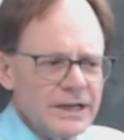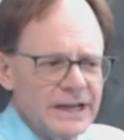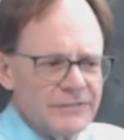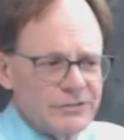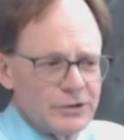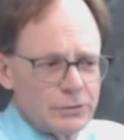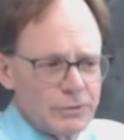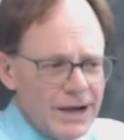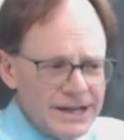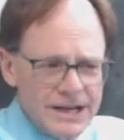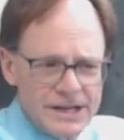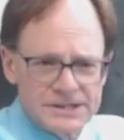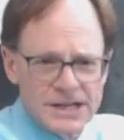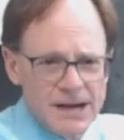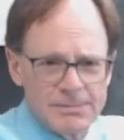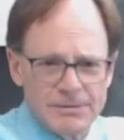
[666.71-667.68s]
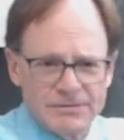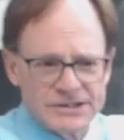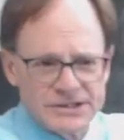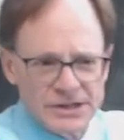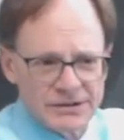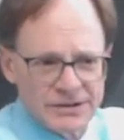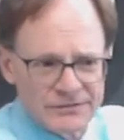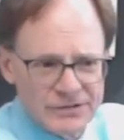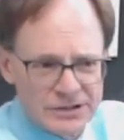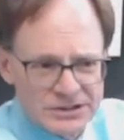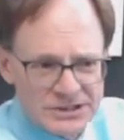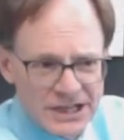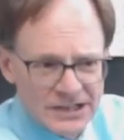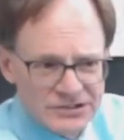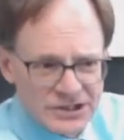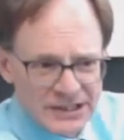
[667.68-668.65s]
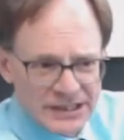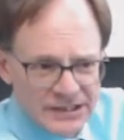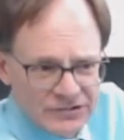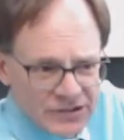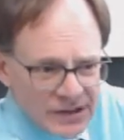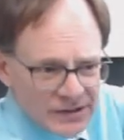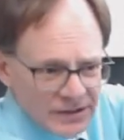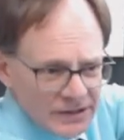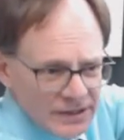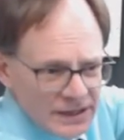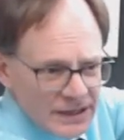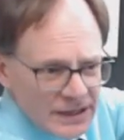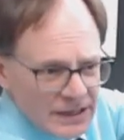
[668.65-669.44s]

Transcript: If they're right on top of each other, if they're touching each other,